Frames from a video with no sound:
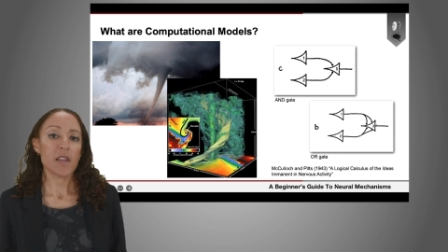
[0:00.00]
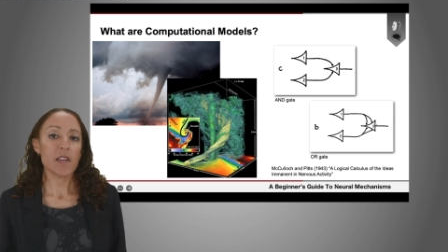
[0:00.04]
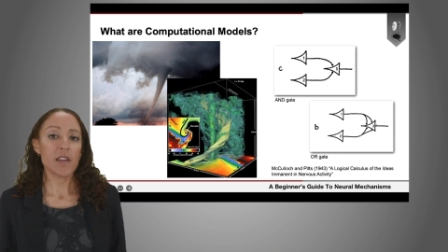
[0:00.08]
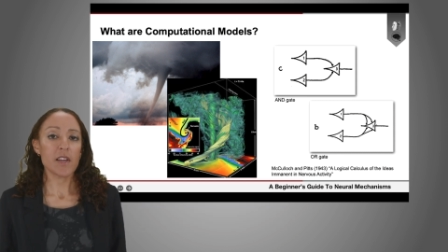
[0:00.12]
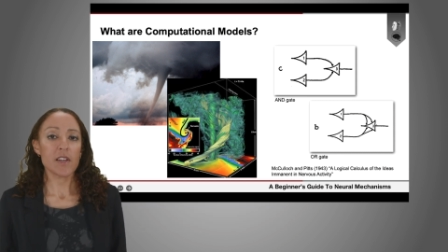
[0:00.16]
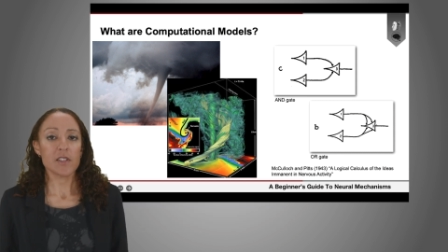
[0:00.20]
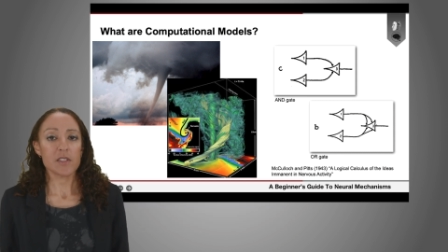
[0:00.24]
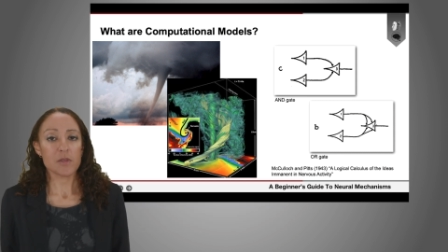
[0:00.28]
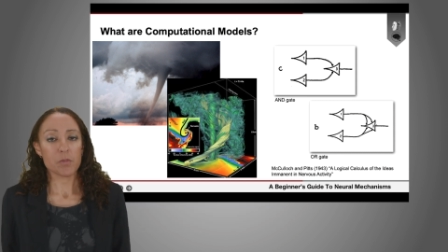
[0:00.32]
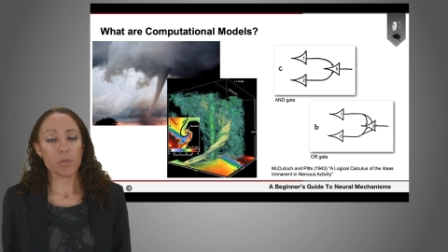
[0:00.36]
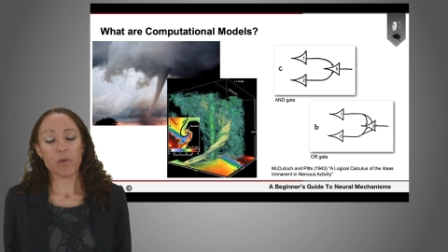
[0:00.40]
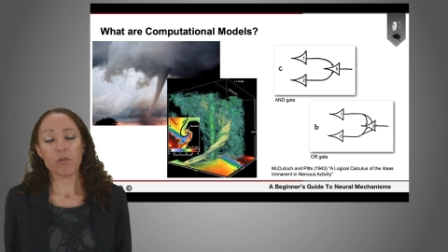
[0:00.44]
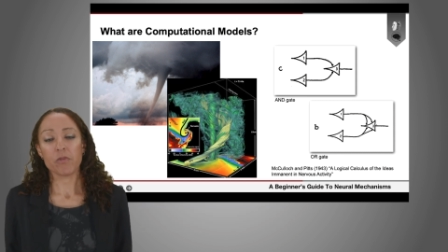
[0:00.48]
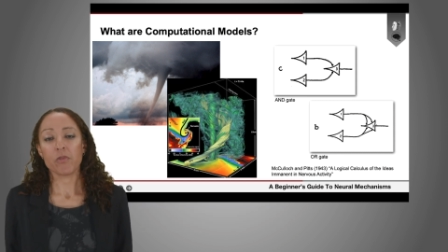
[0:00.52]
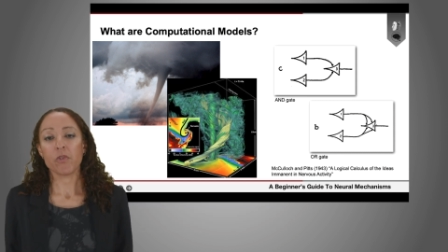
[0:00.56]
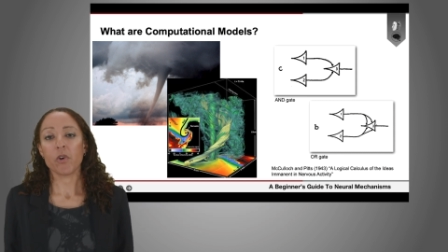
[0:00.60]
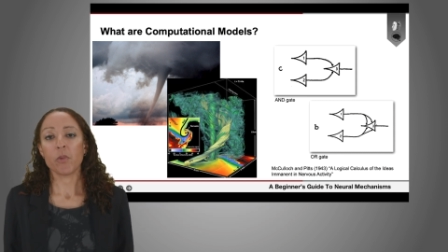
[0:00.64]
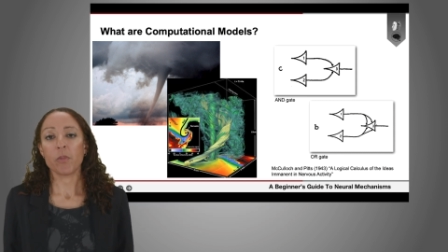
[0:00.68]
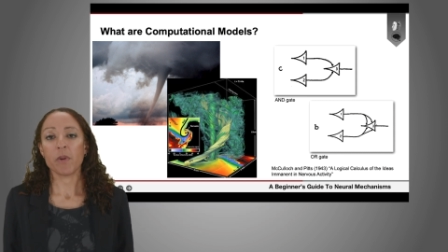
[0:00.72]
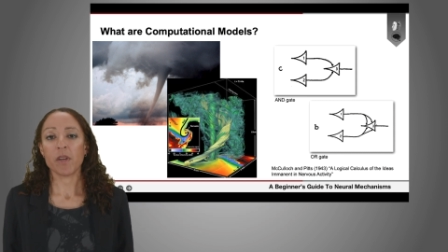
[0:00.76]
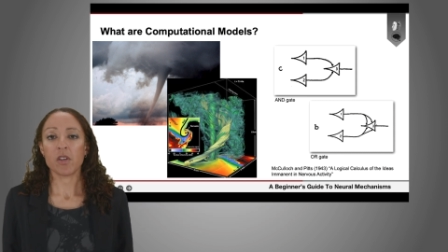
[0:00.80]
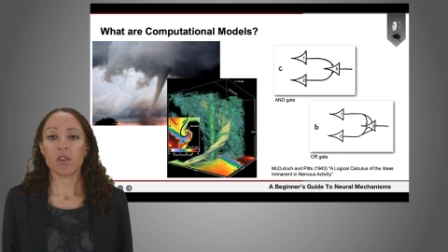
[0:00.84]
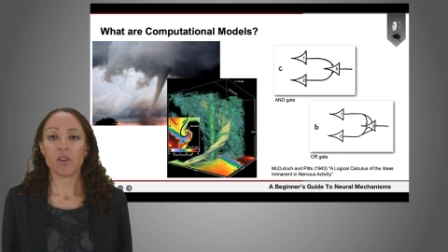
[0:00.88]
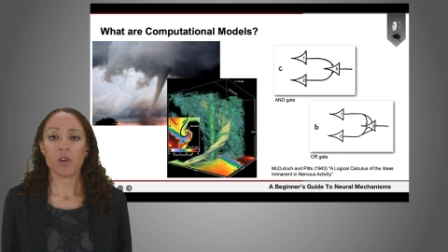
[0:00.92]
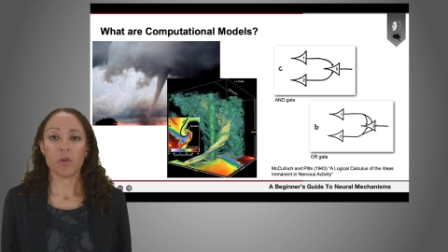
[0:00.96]
is
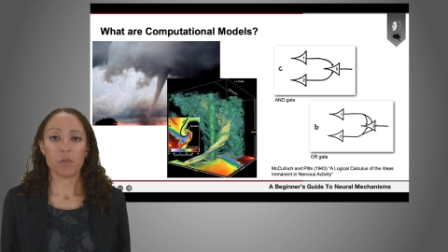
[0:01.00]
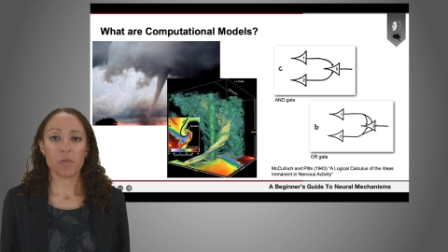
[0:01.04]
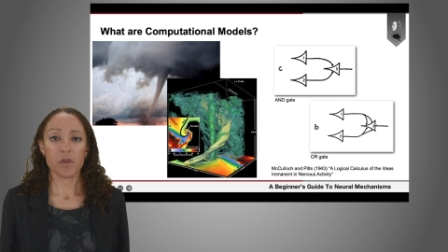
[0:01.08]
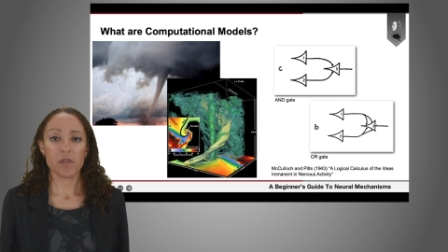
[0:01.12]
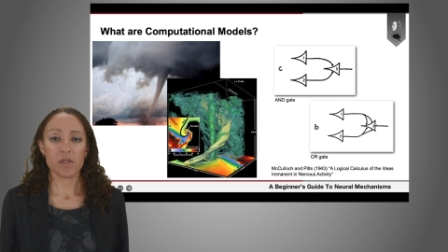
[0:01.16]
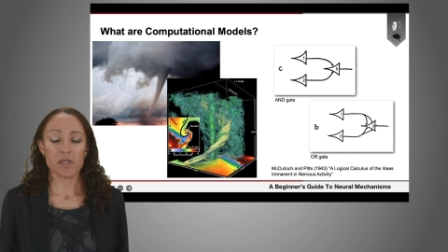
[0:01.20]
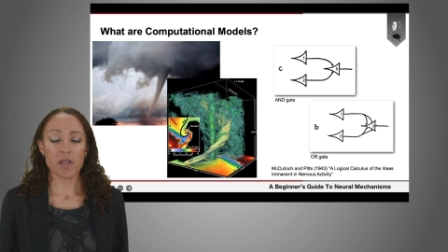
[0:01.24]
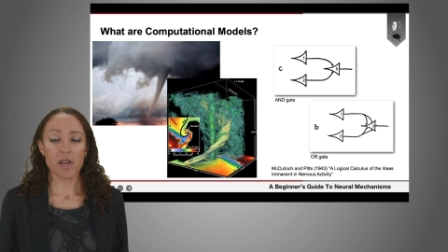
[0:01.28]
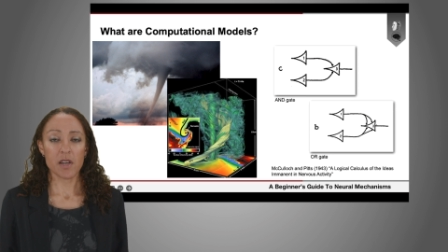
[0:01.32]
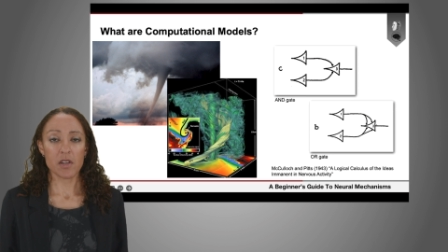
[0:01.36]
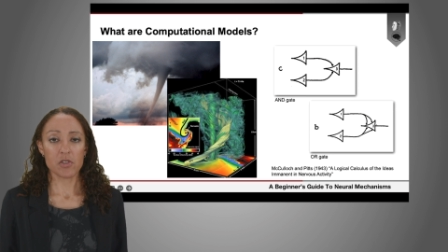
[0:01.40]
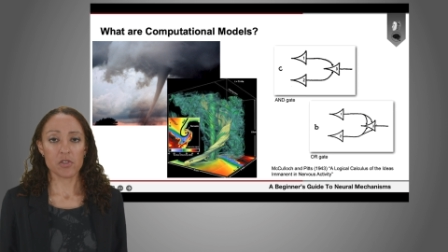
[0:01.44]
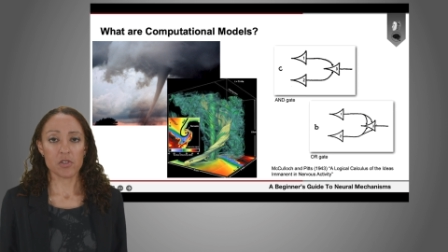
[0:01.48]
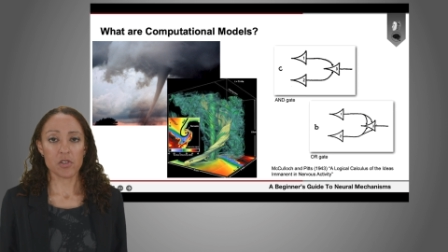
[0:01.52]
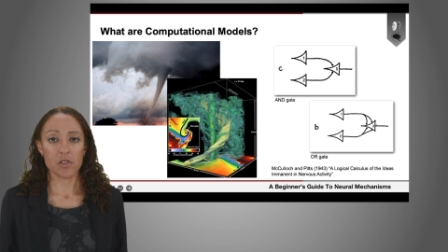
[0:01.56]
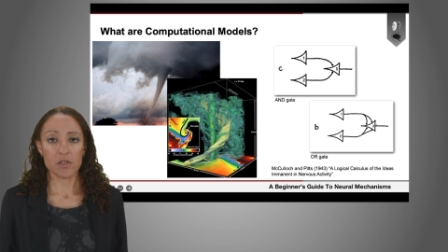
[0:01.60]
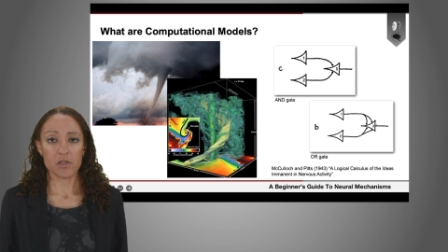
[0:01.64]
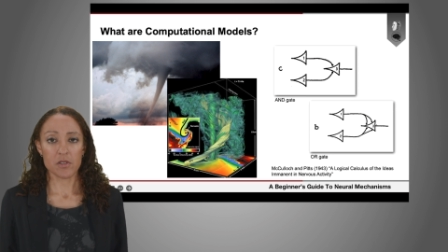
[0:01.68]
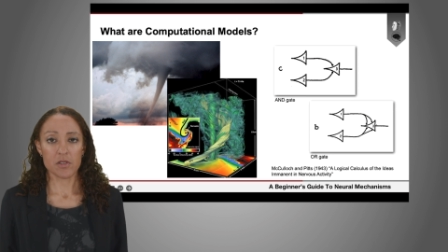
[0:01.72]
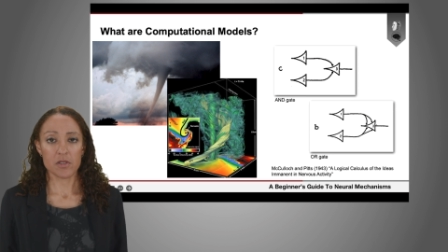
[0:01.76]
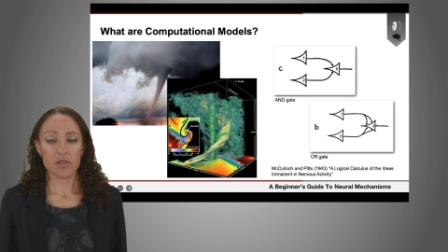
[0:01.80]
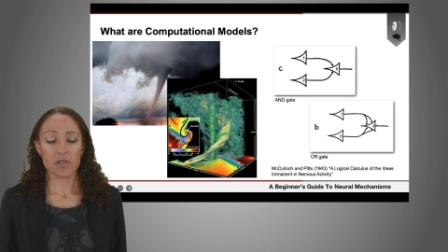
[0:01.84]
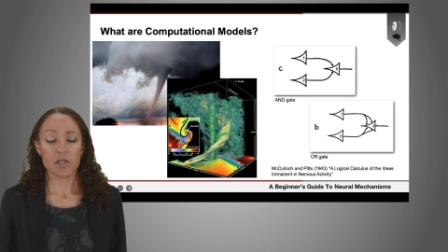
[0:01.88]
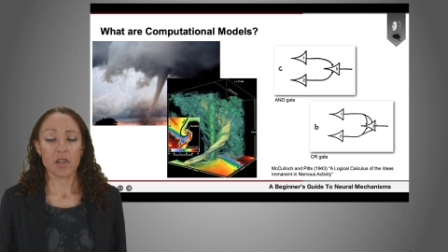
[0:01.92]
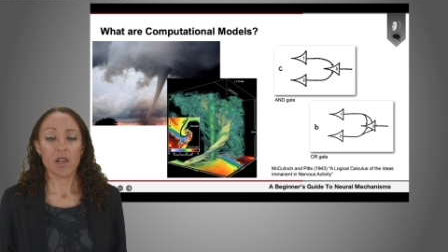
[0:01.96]
performing
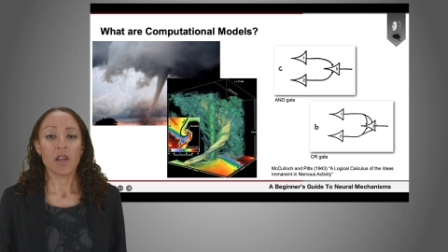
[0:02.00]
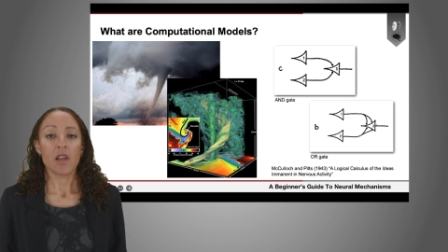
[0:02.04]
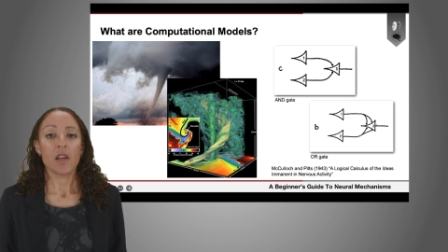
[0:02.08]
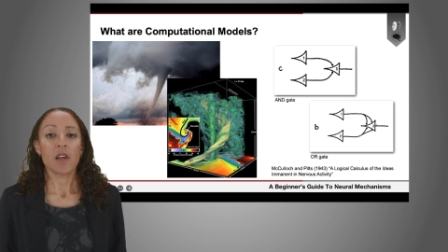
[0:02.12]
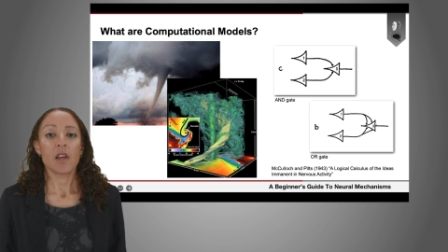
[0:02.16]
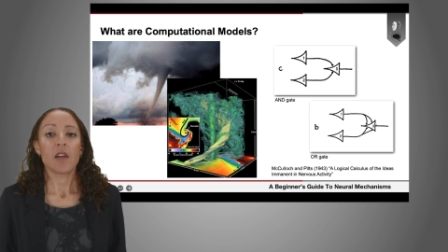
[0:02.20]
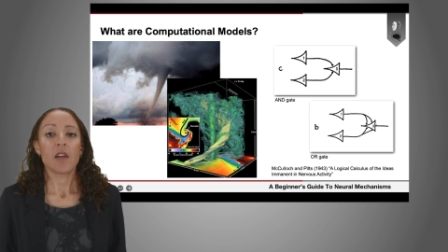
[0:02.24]
computations.